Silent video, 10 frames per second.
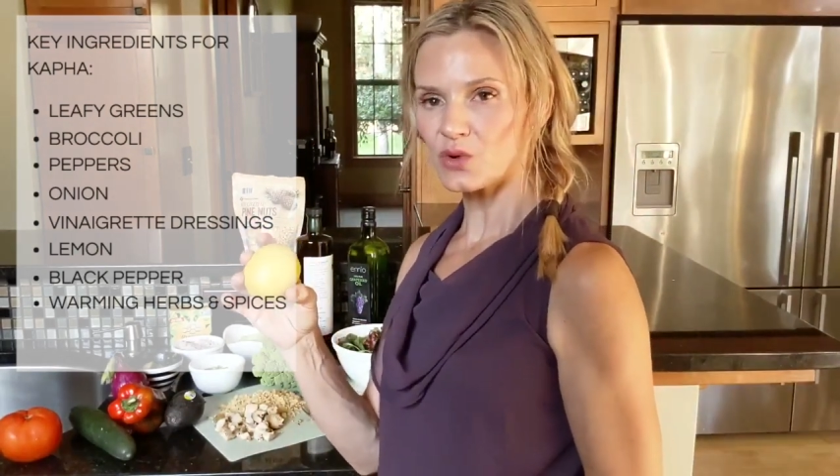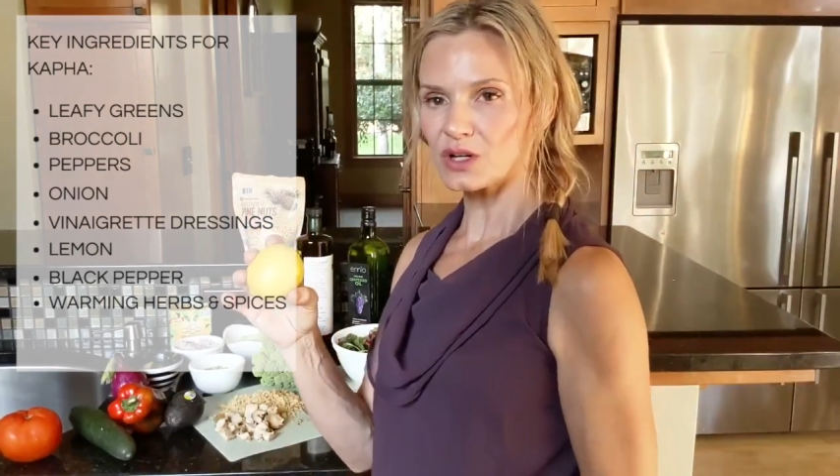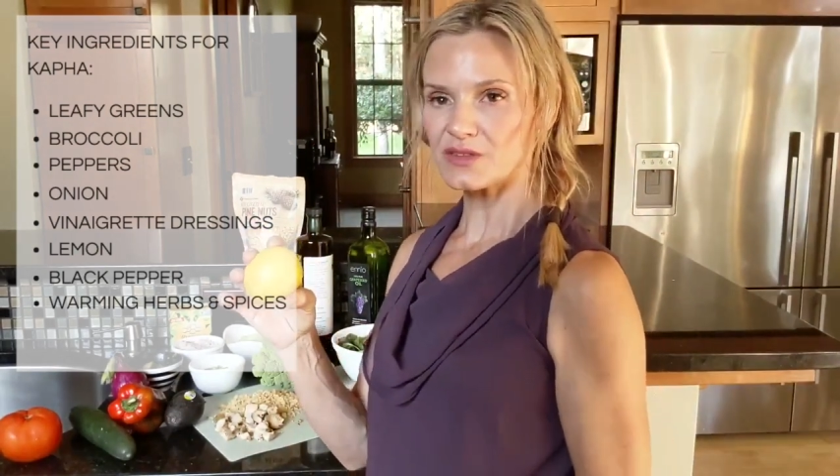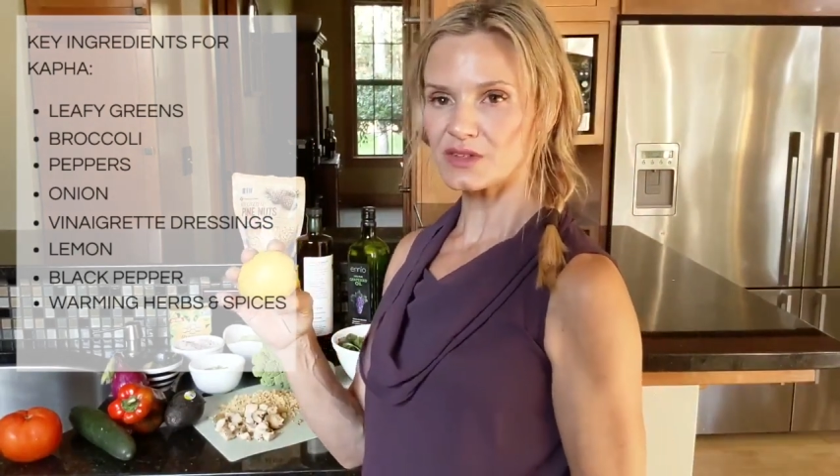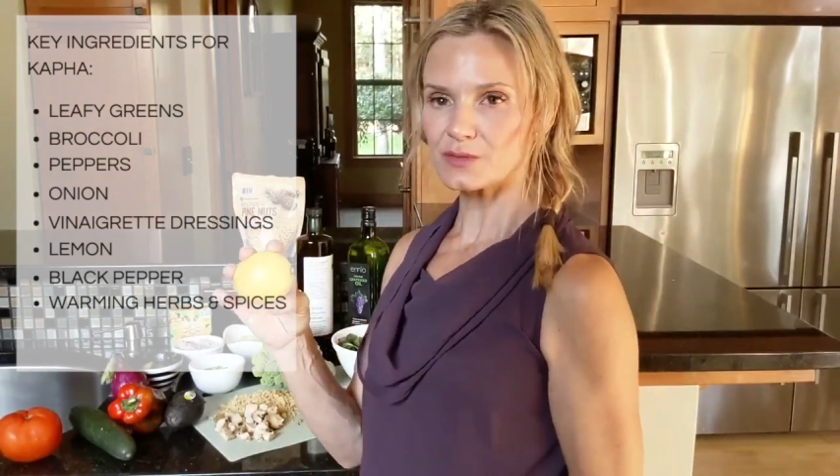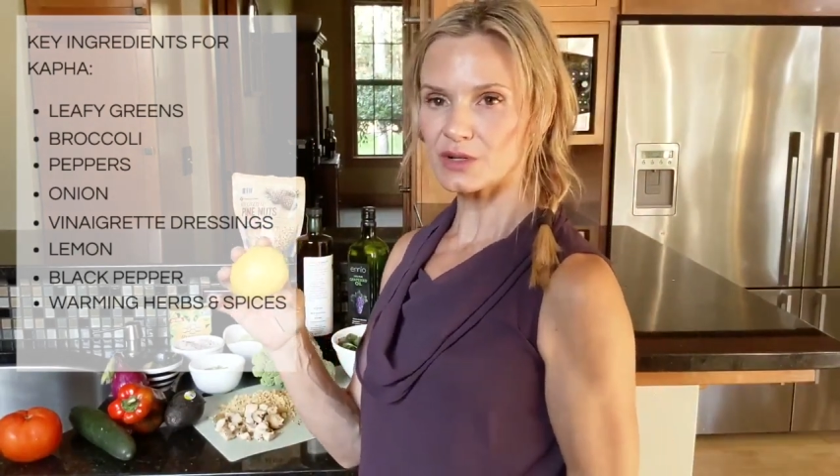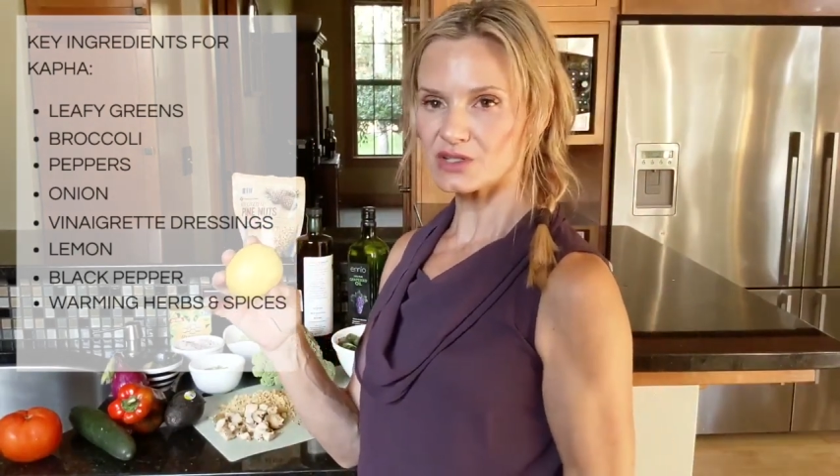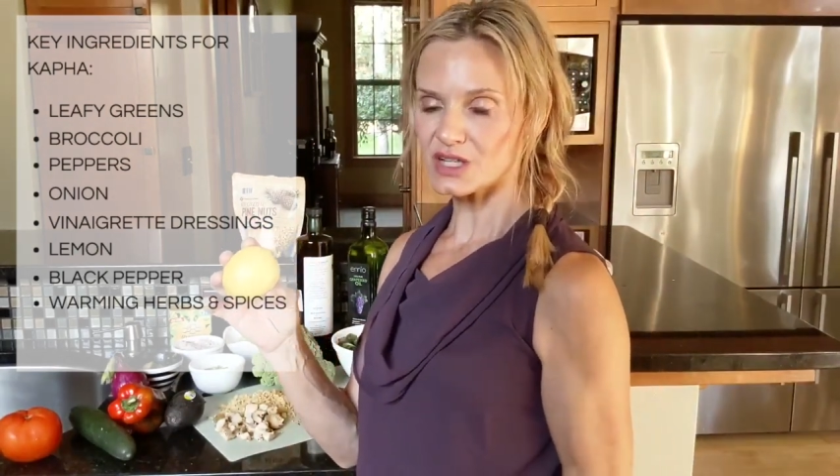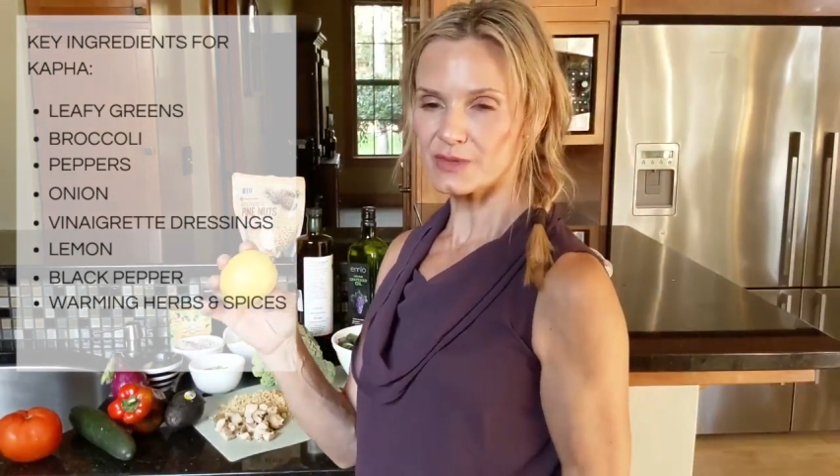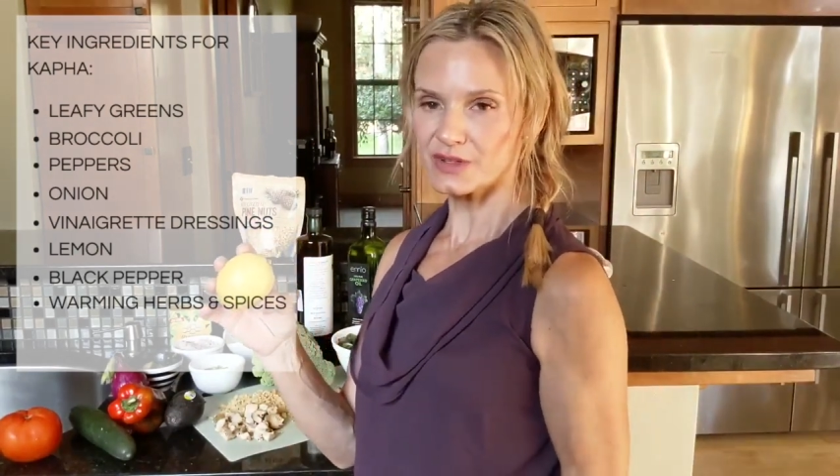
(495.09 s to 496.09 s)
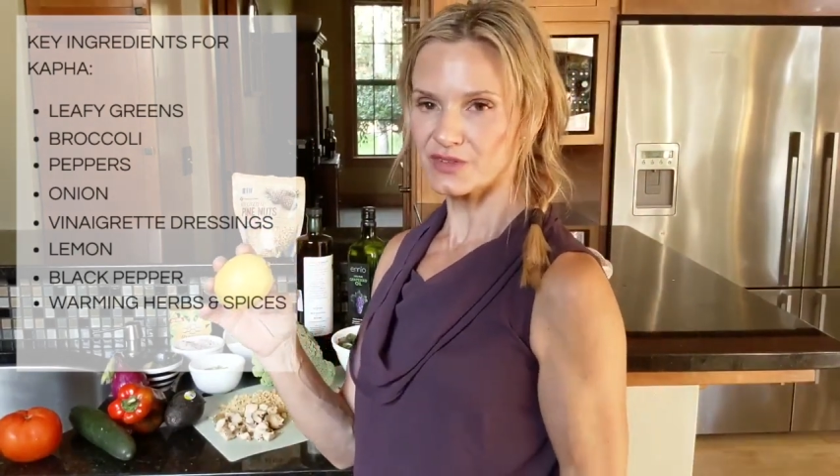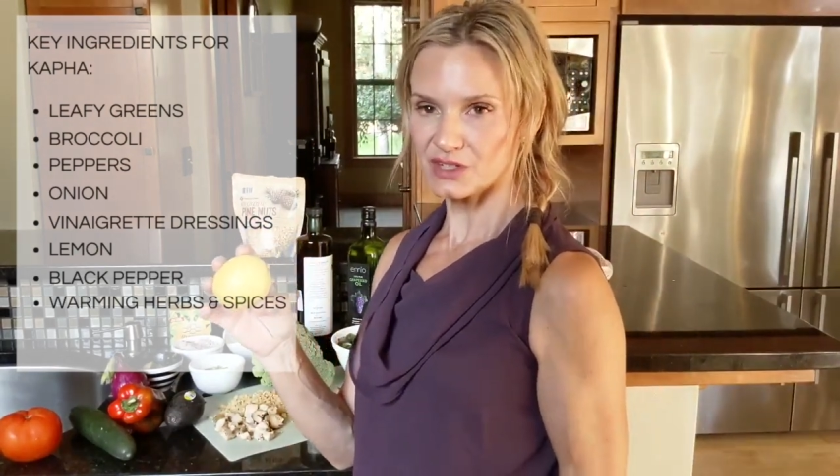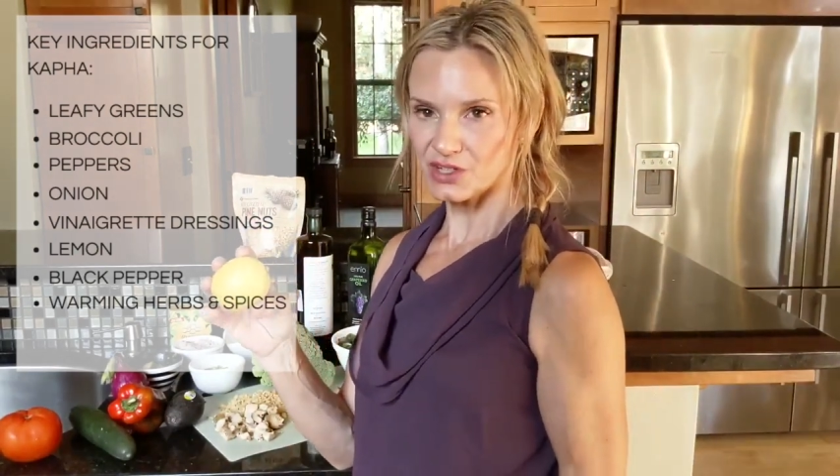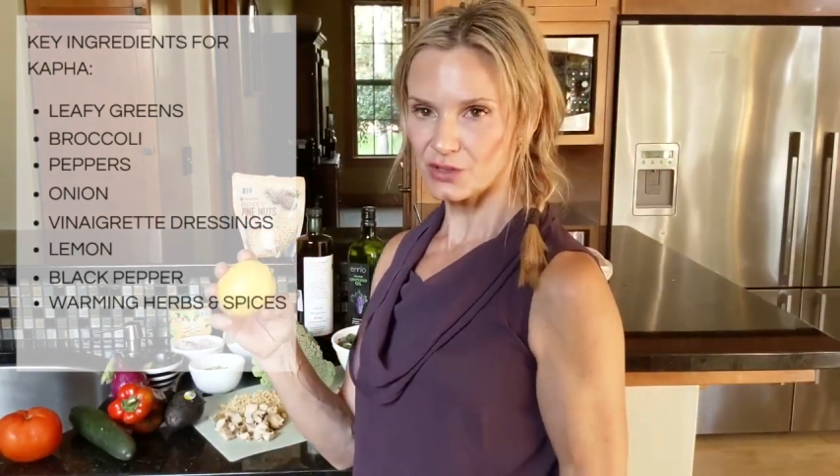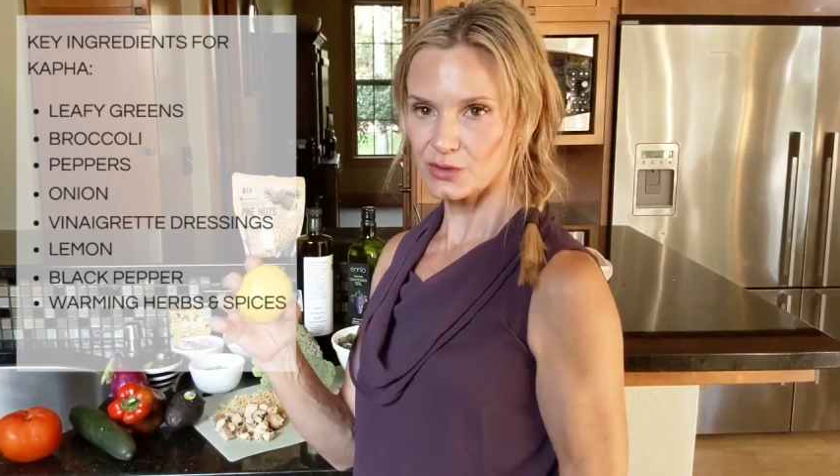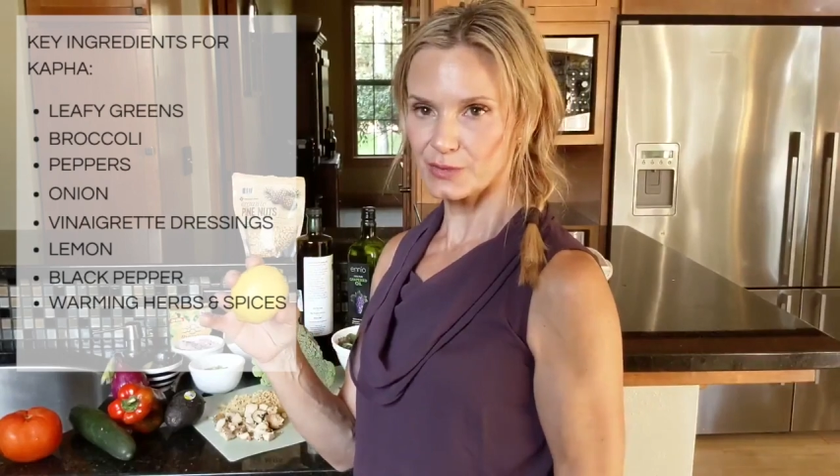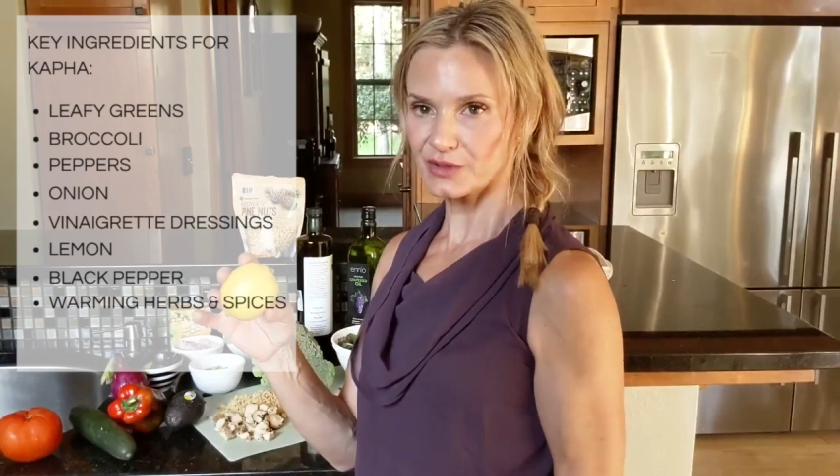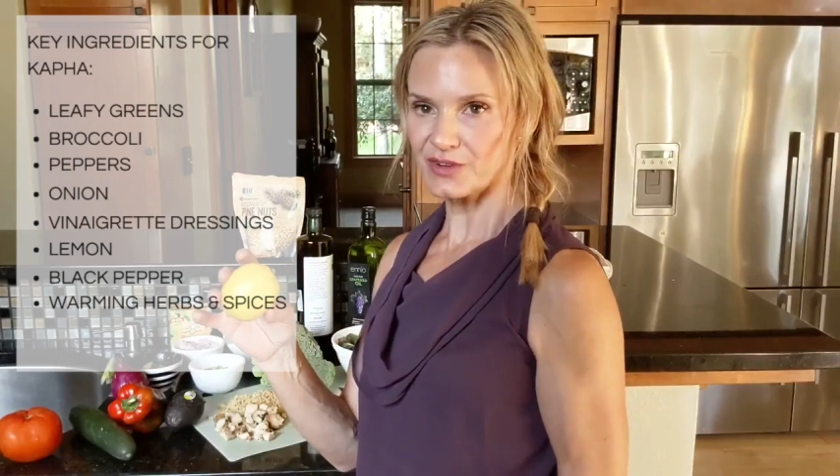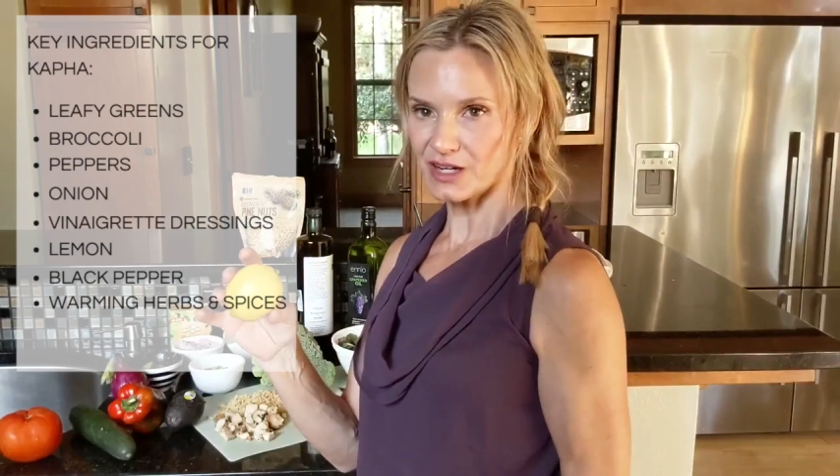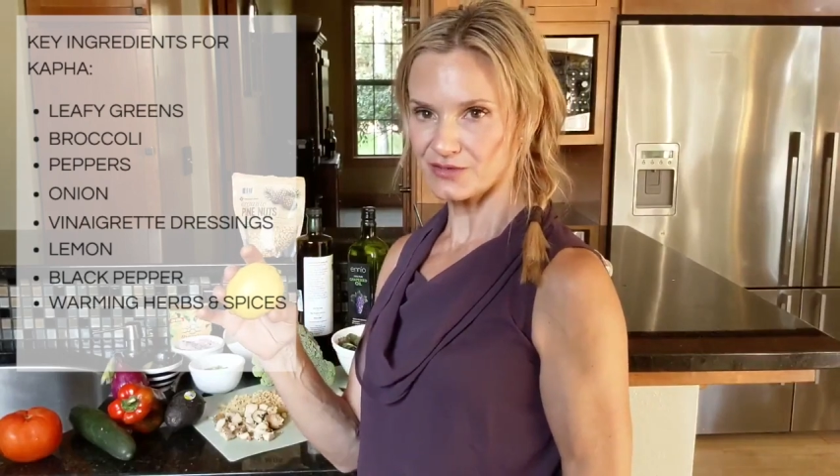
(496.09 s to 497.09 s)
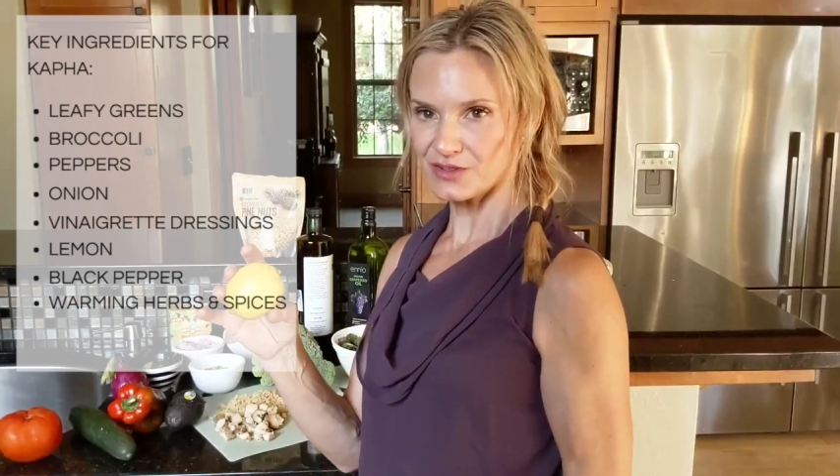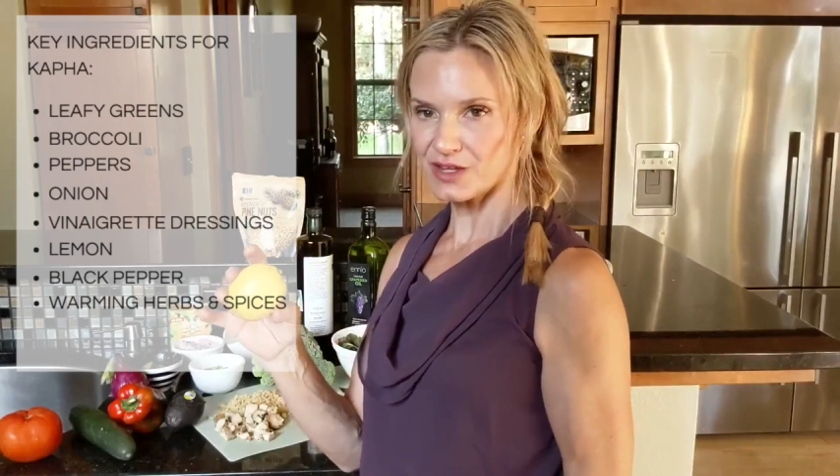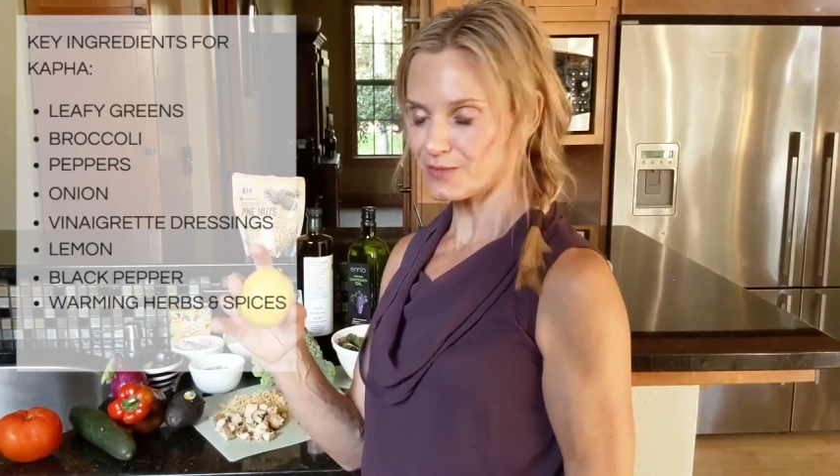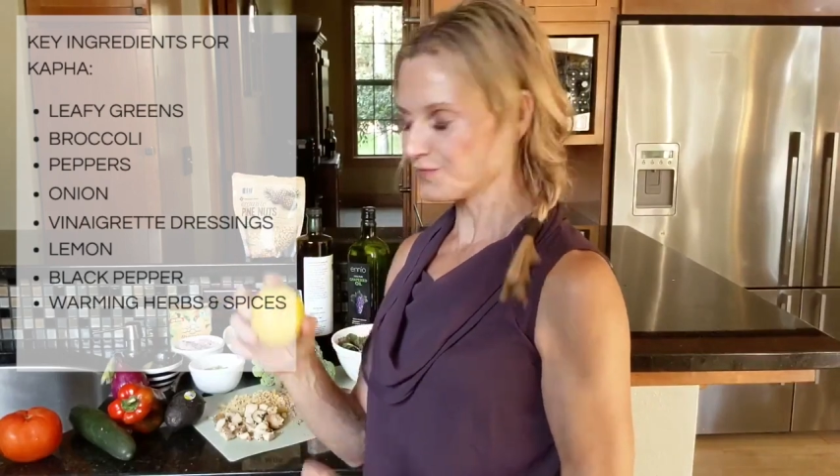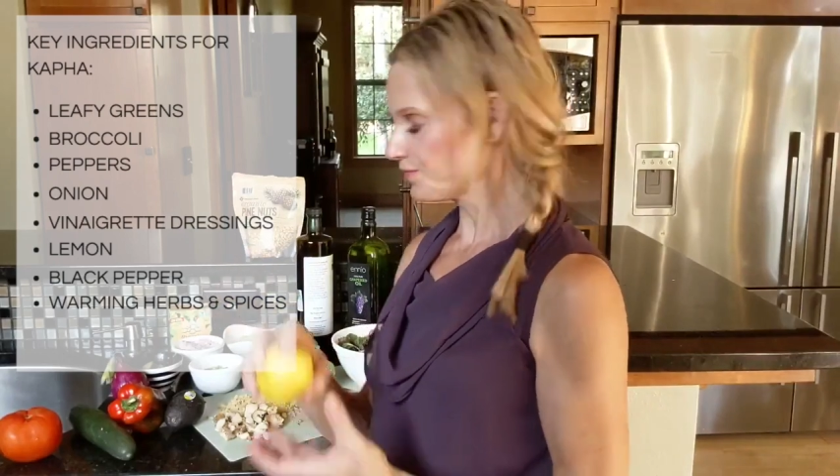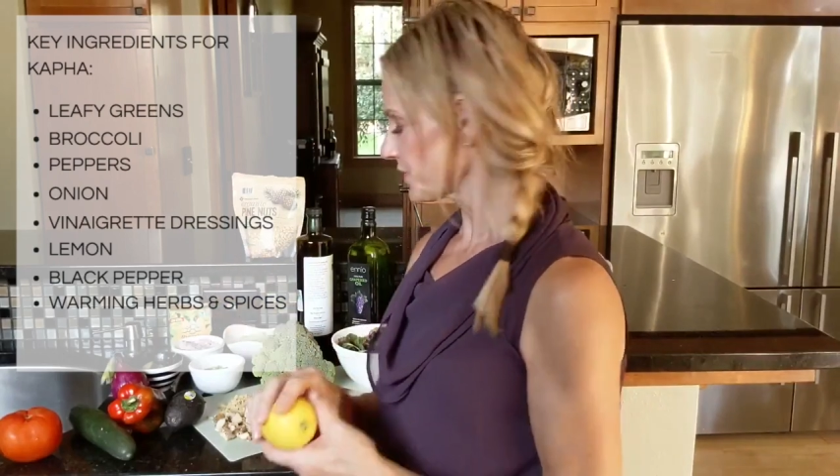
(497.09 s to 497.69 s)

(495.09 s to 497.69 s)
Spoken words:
or even balsamic vinegar would be fine for them.